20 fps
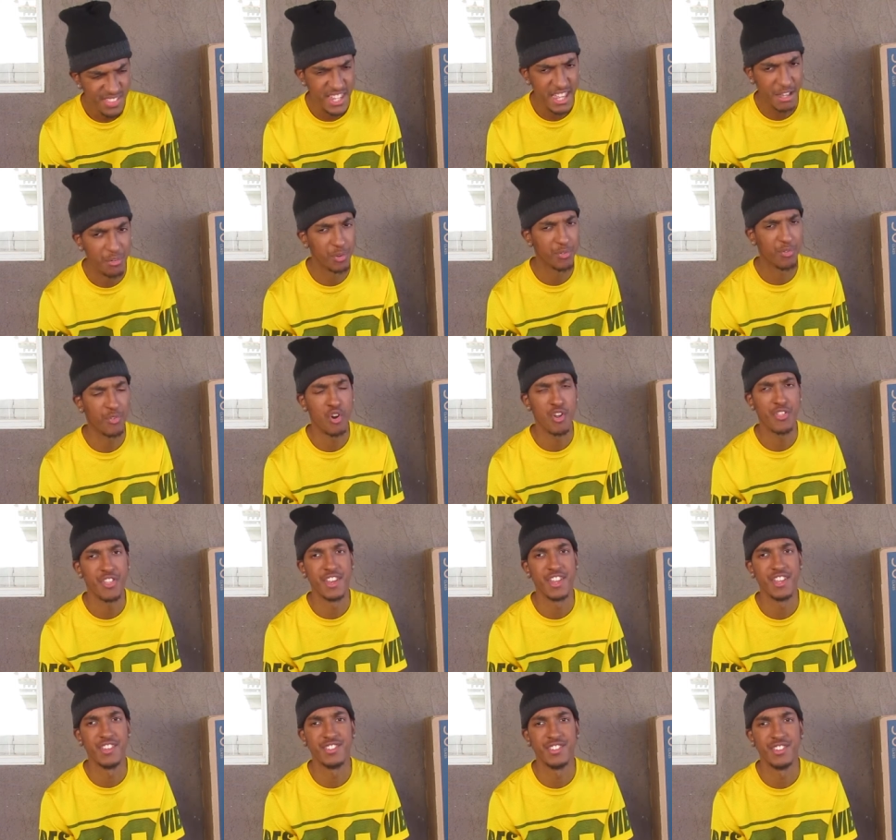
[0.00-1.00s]
it was fourth
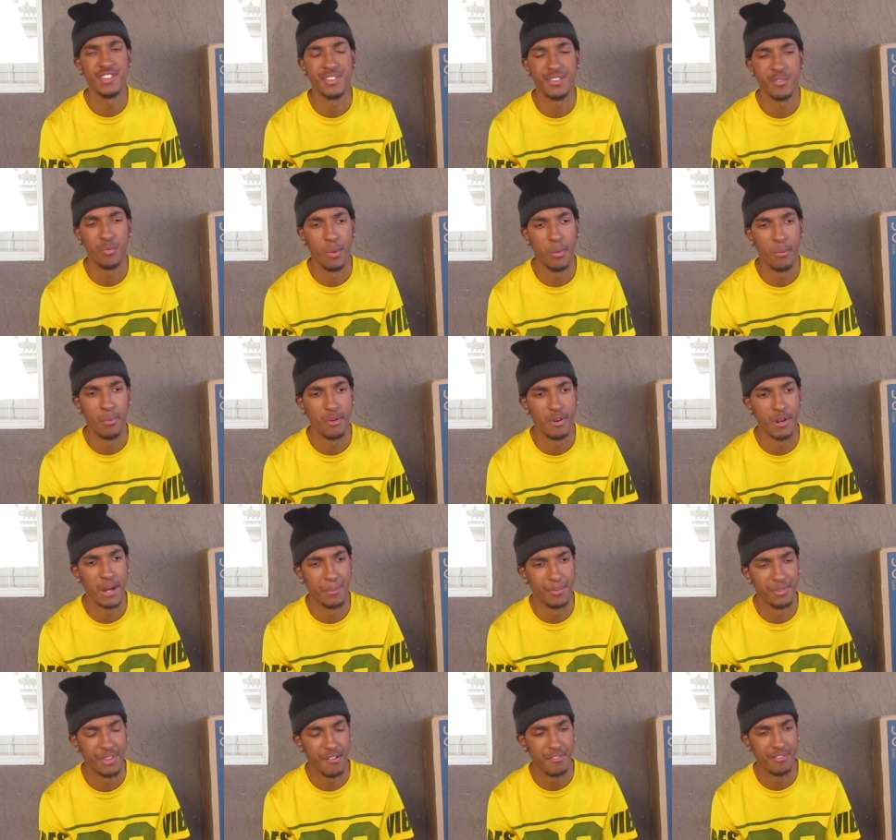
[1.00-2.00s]
and inches when we were
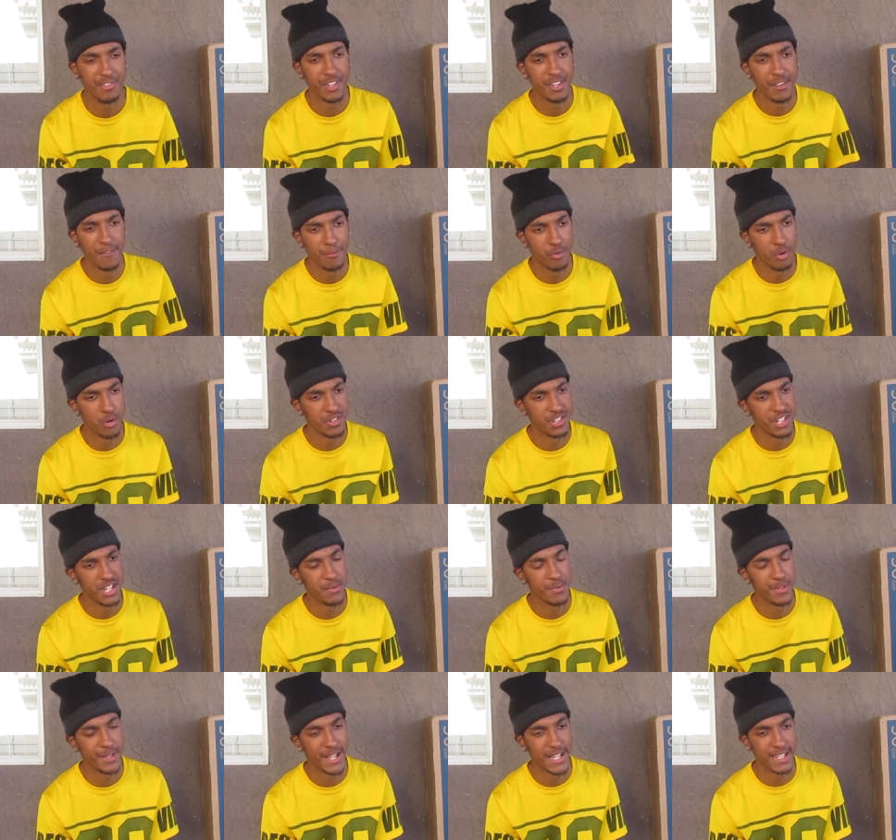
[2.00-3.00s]
up
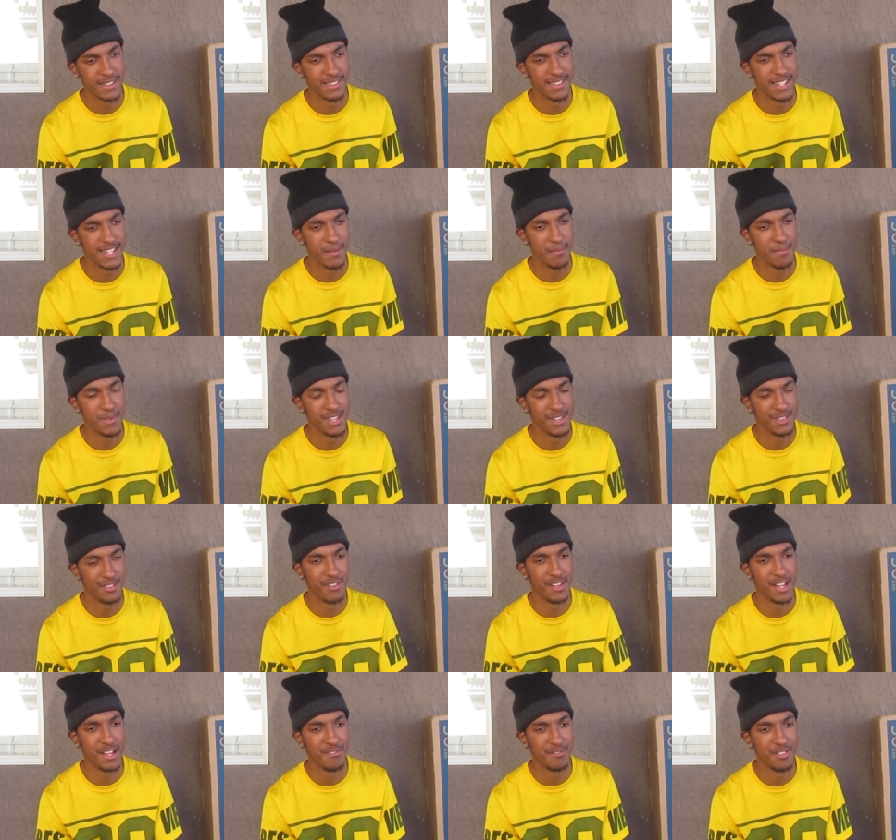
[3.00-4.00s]
17-14 with like 10
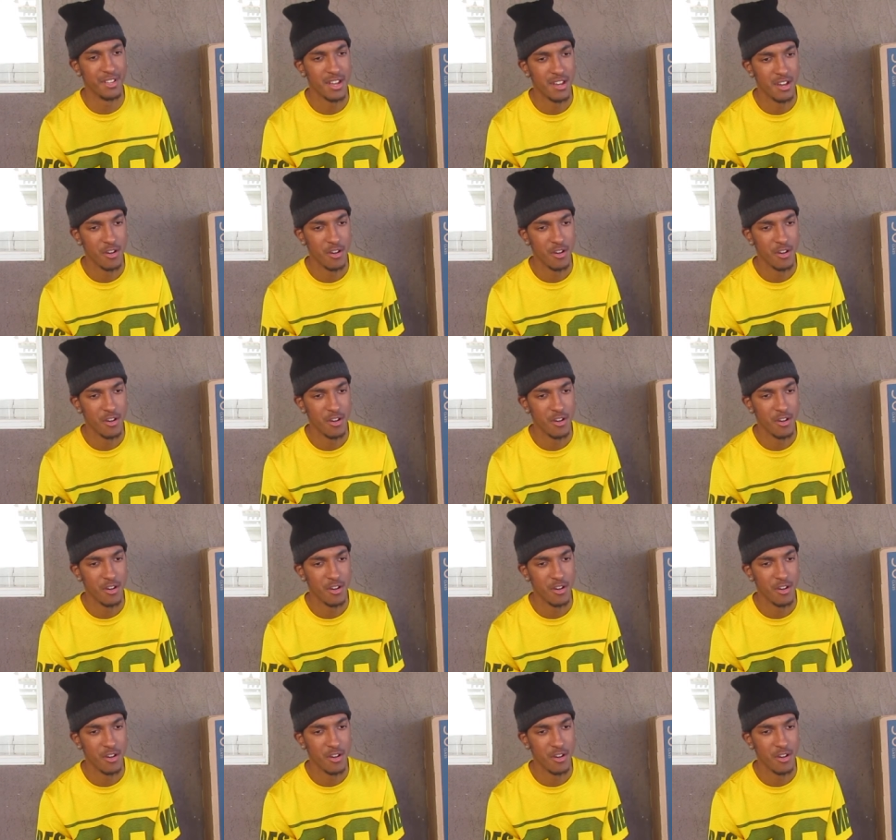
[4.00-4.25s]
minutes left